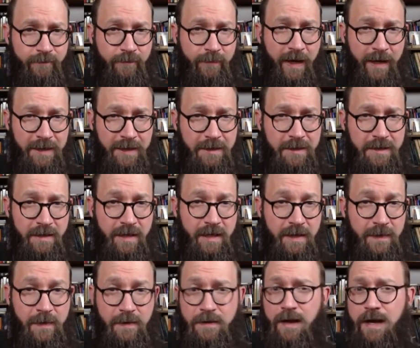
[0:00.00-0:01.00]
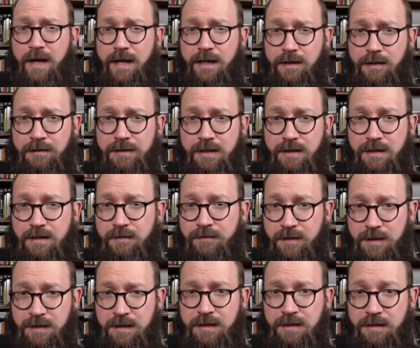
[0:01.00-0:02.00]
That is to say, their diagnosis of
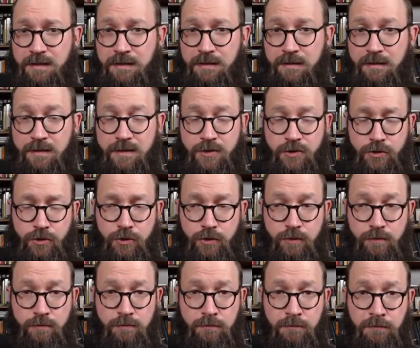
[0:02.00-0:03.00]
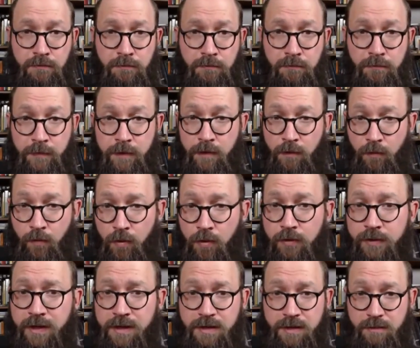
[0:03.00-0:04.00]
existence is true. The
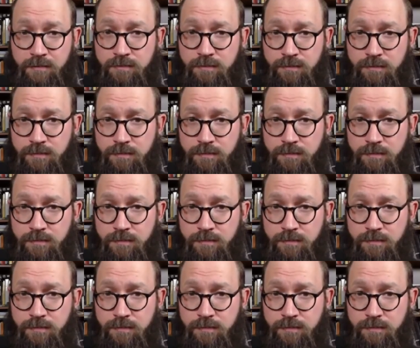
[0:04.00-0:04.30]
world is a